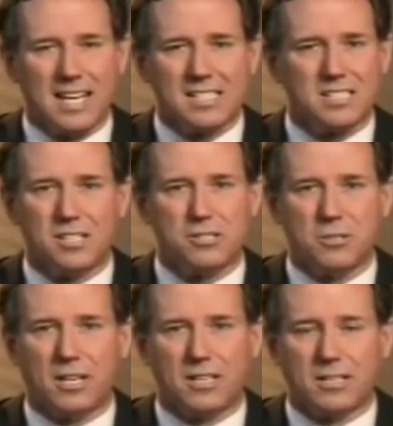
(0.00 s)
that's the
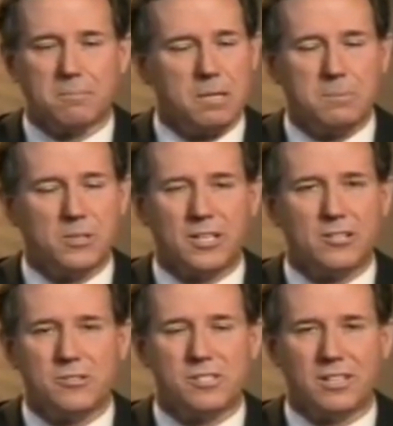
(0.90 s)
issue that I think people don't
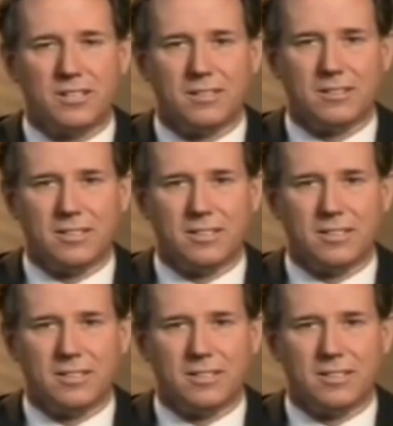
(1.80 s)
understand uh,